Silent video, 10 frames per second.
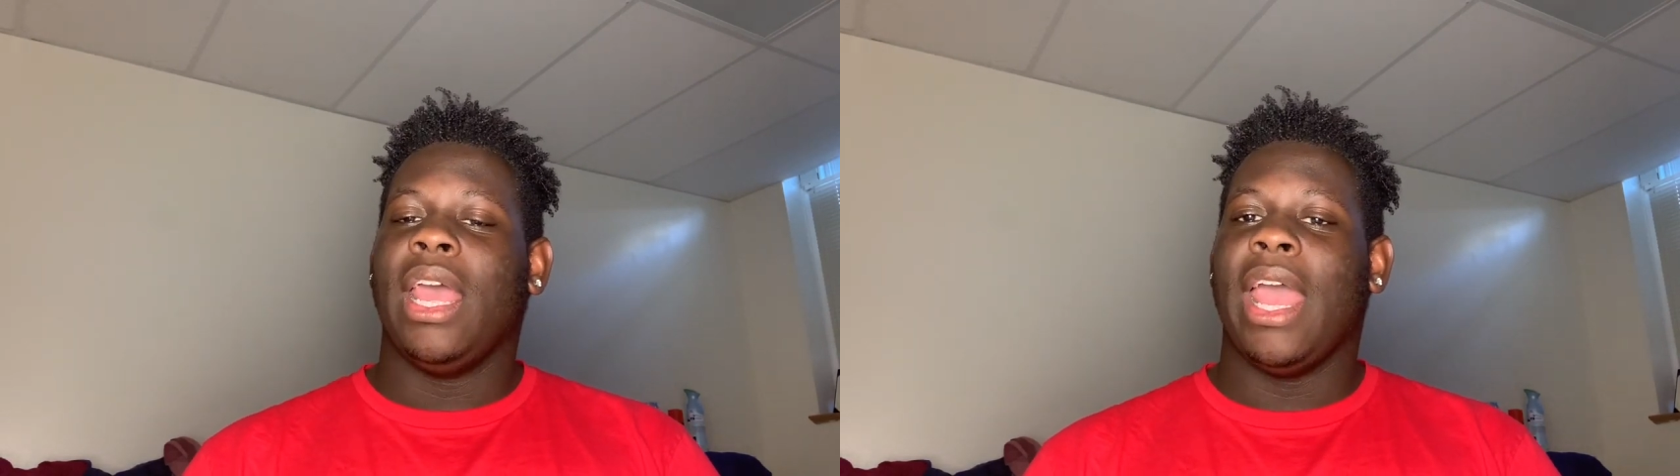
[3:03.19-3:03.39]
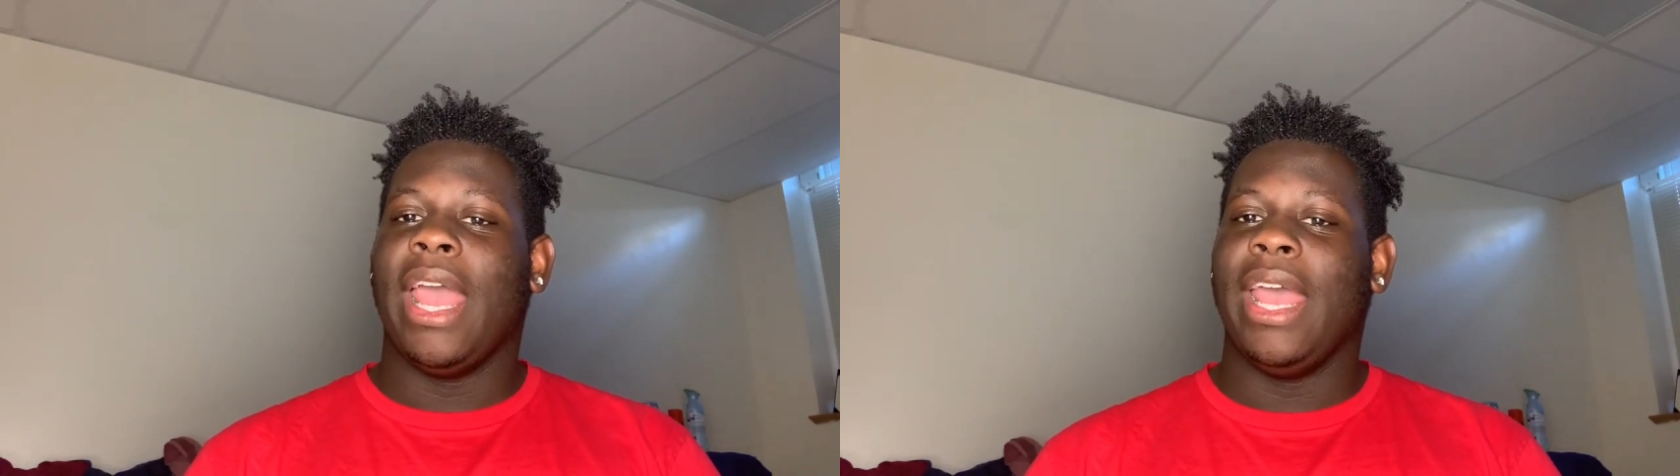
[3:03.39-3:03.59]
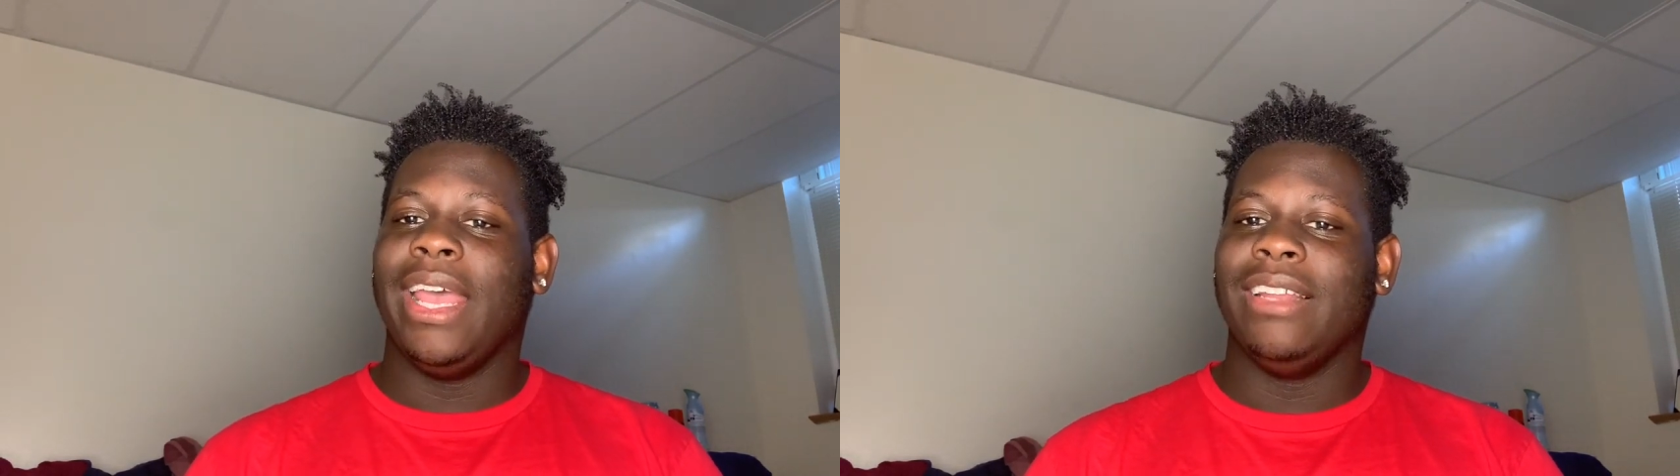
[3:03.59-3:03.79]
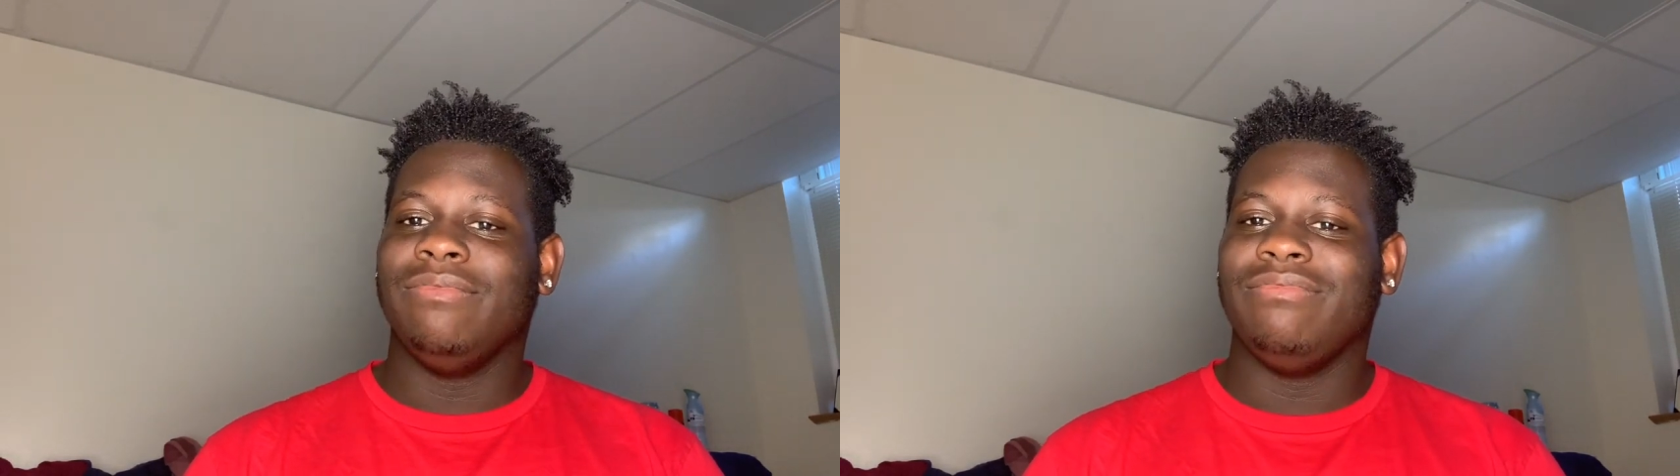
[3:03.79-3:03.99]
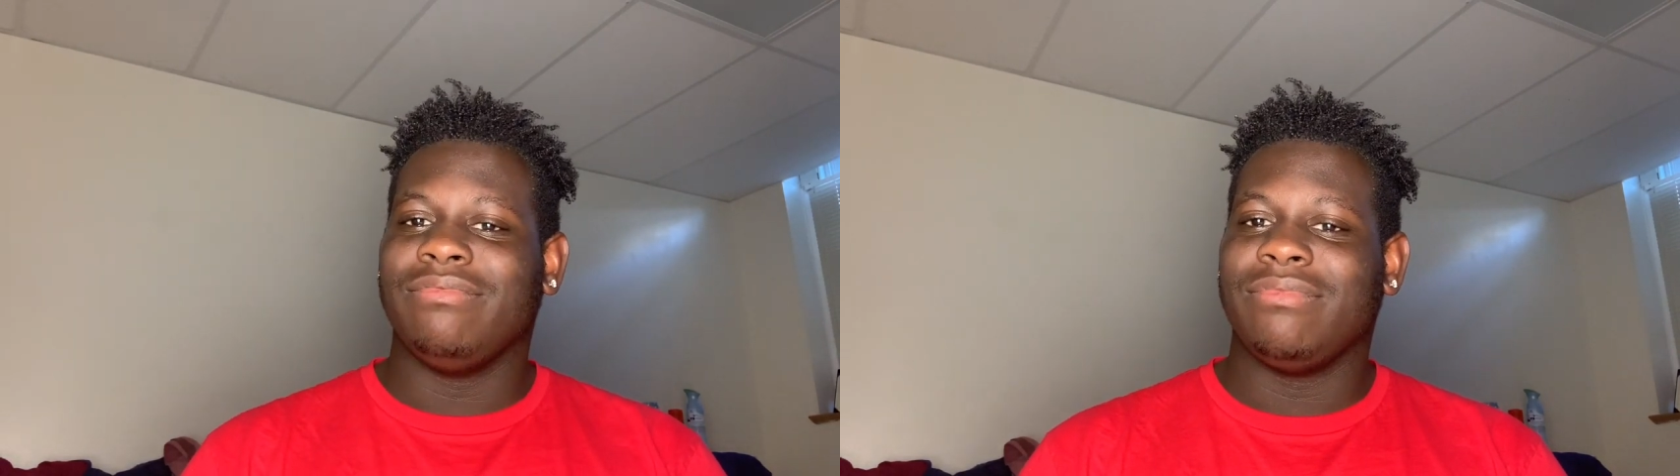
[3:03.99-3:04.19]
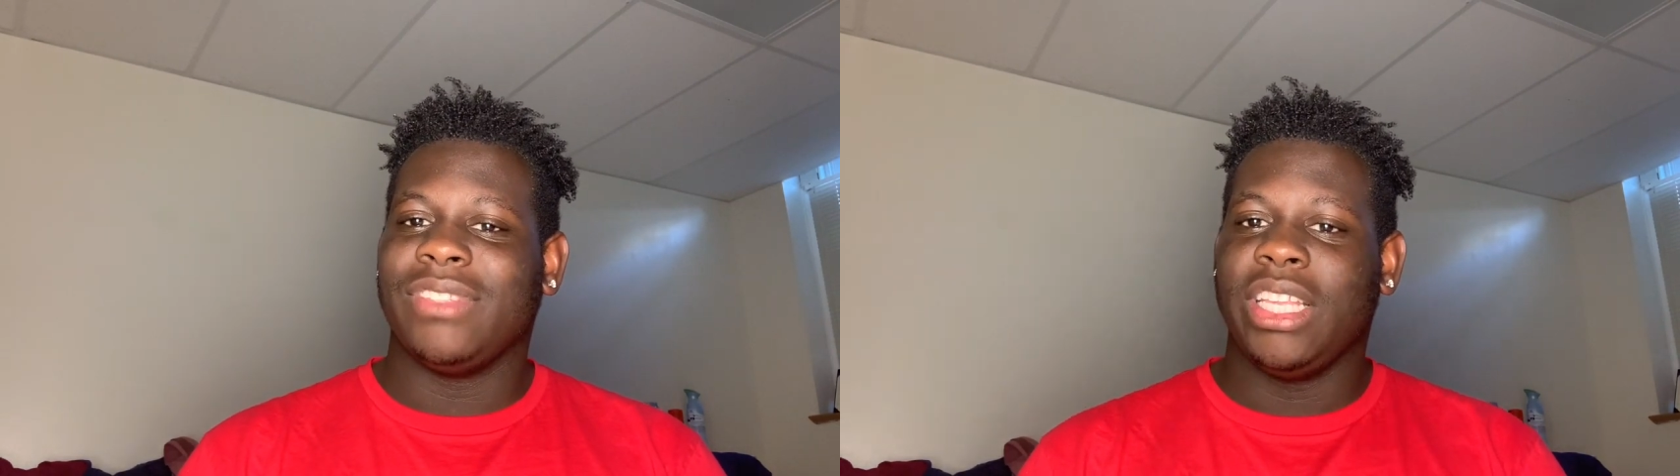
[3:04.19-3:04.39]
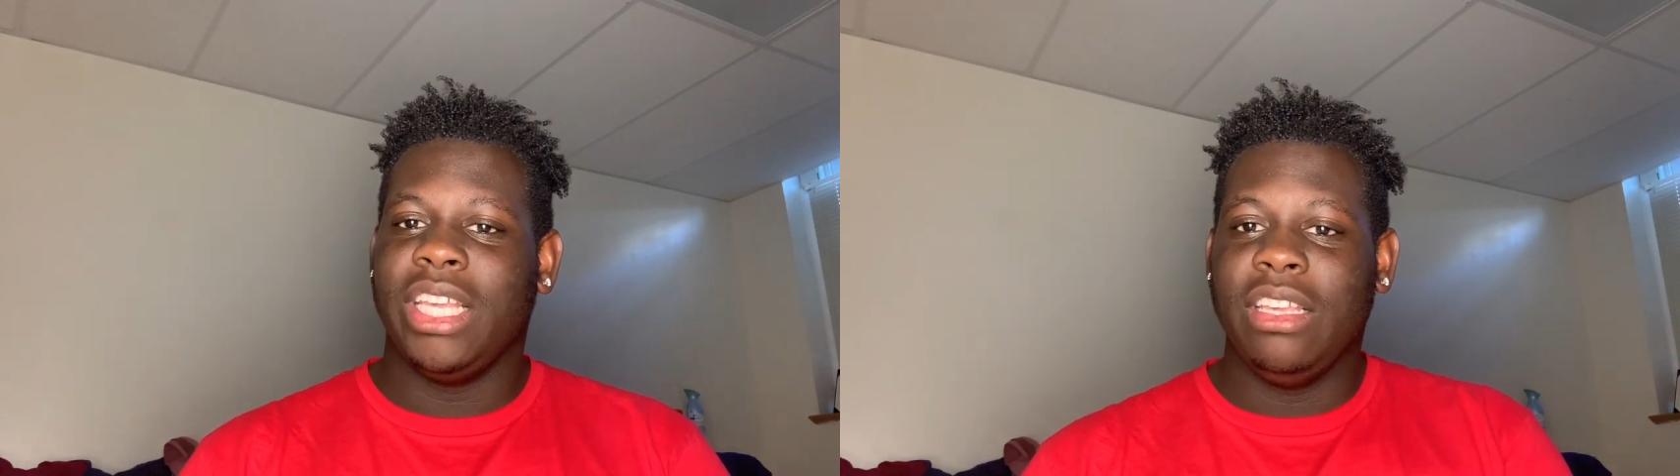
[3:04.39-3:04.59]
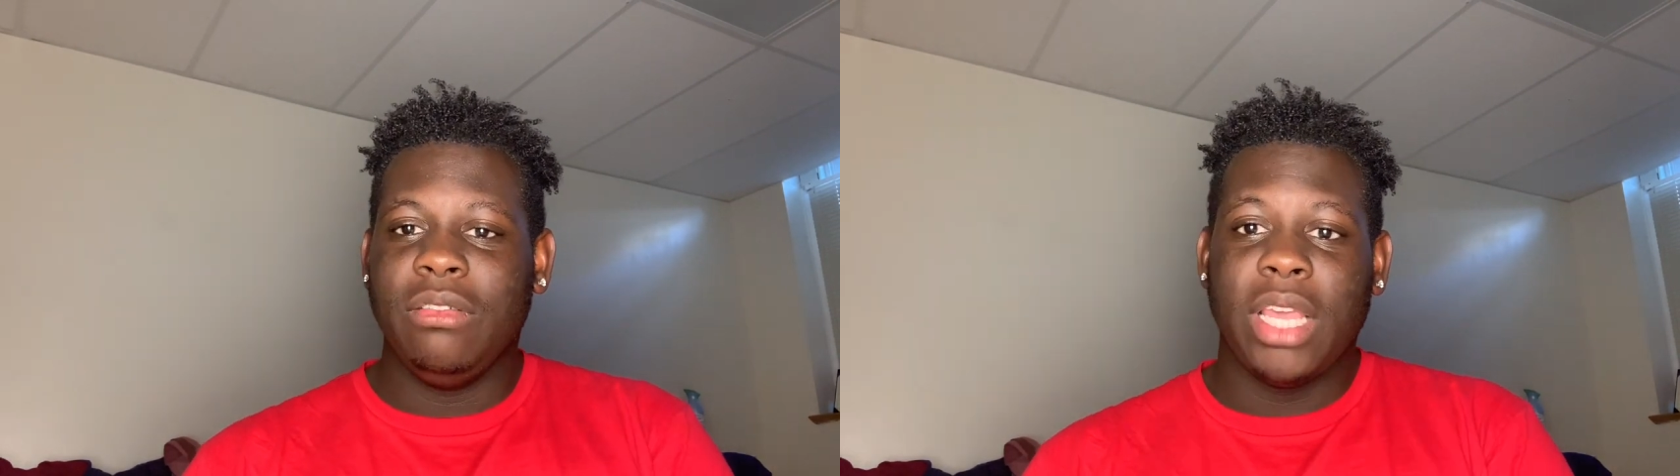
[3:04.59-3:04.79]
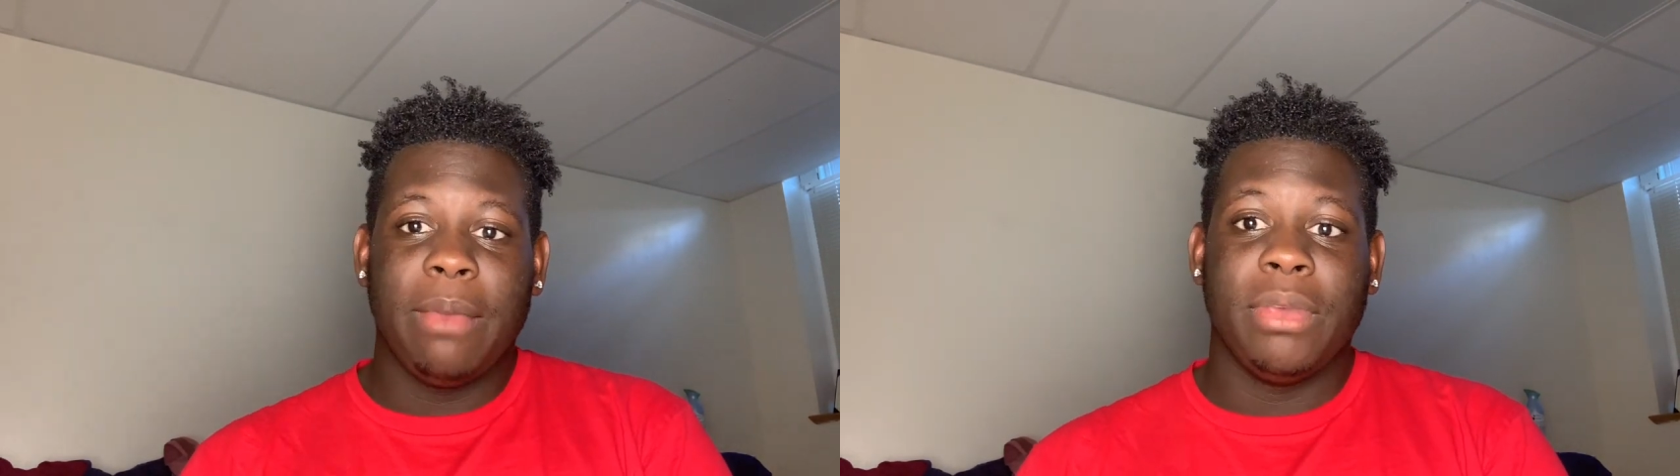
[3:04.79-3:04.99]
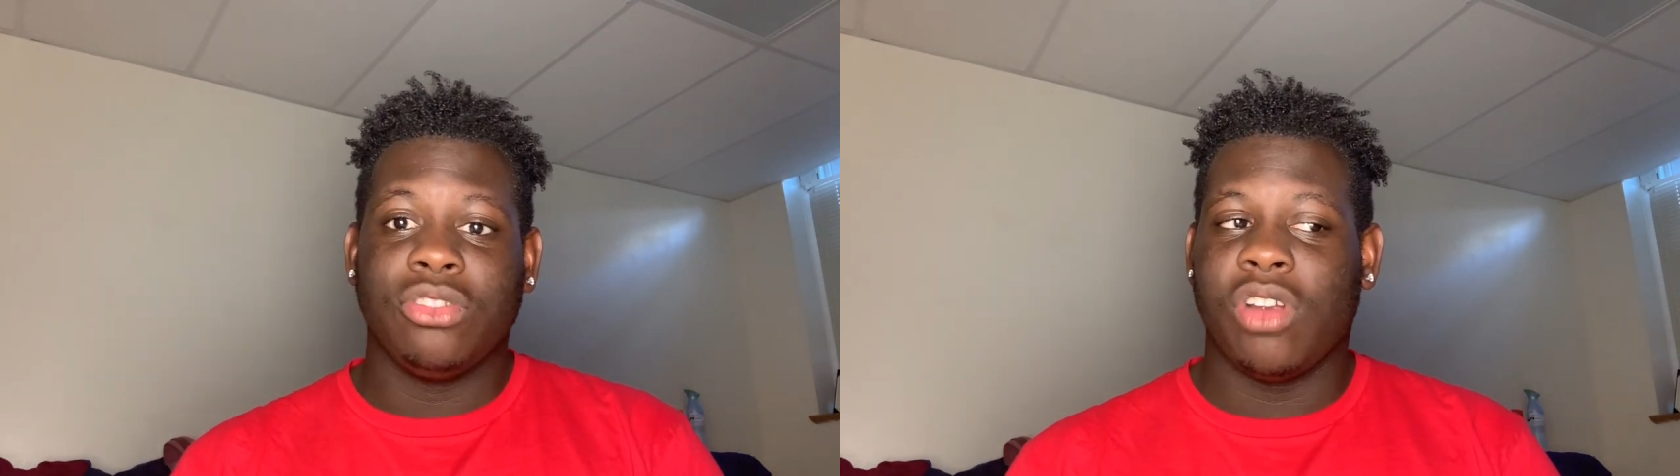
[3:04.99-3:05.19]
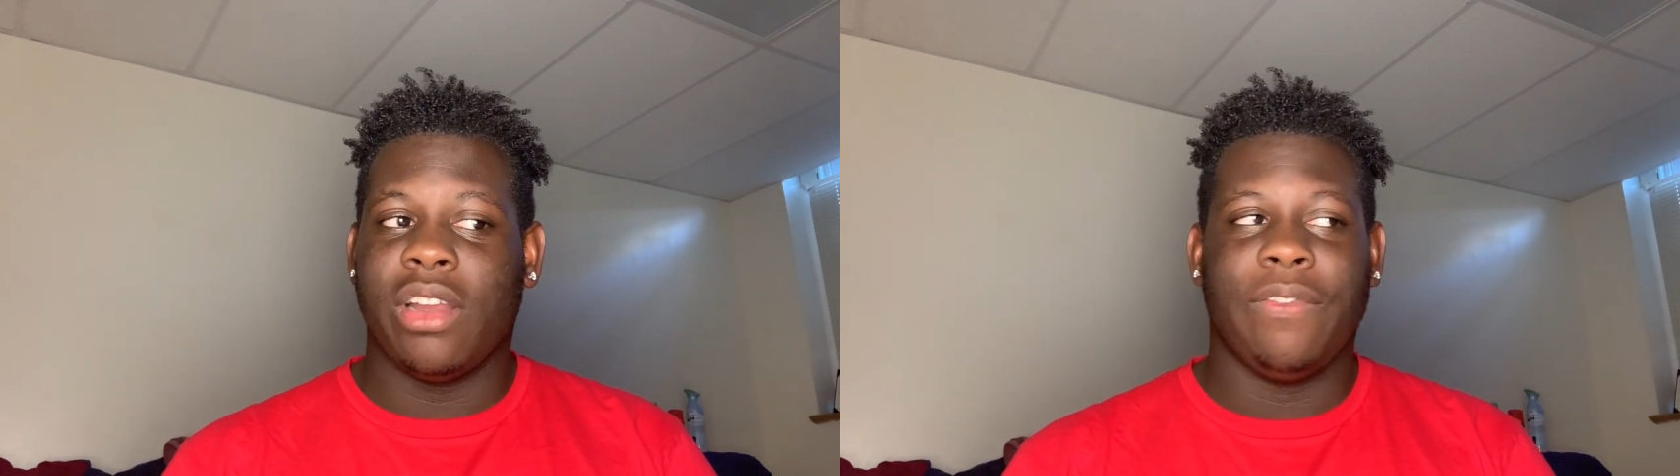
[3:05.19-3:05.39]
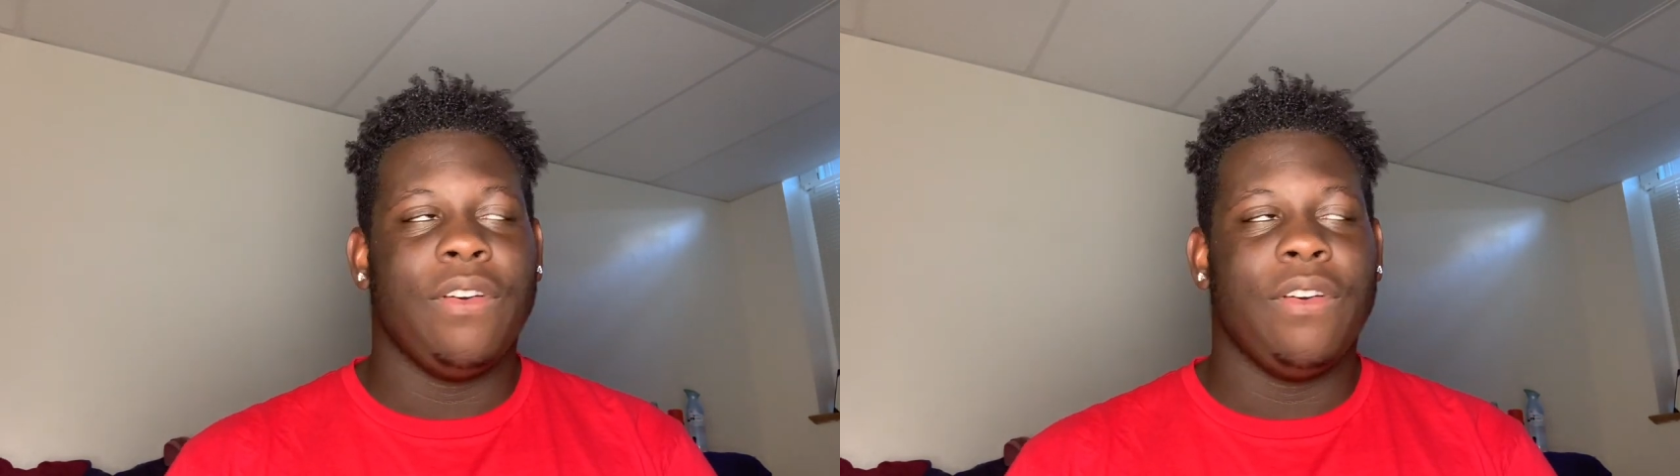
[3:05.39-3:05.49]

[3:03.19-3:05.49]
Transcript: And he had been trying to